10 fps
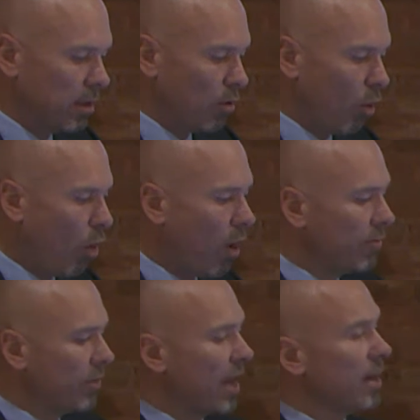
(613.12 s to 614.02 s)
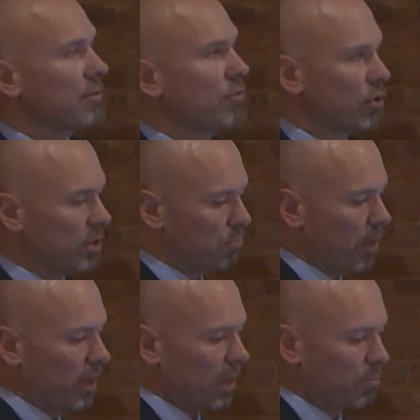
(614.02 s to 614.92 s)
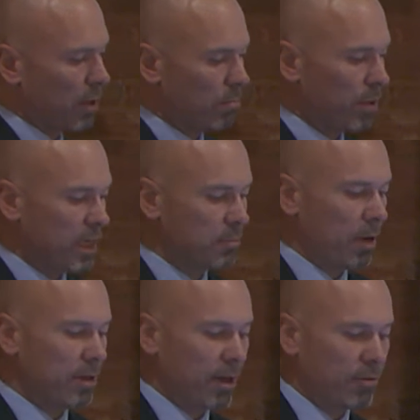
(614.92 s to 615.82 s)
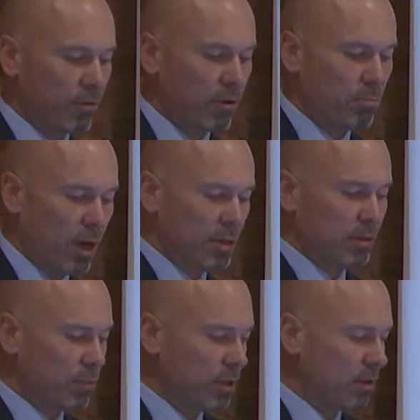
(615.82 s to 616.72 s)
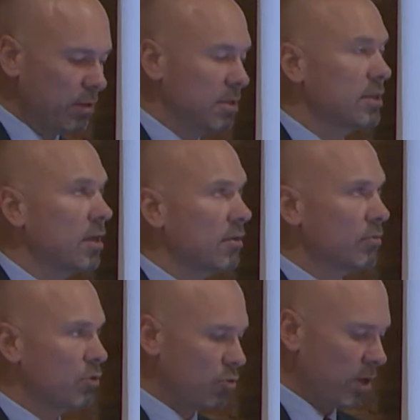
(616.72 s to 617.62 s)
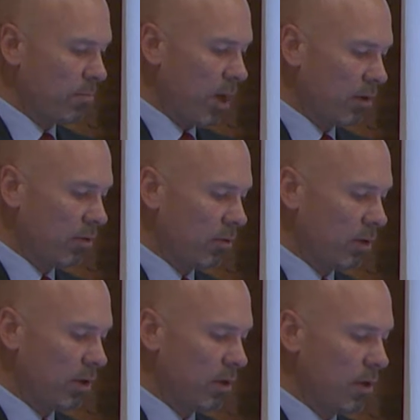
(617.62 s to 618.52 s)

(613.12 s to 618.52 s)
or if that advertisement has been placed by that third party with the consent of the trademark holder,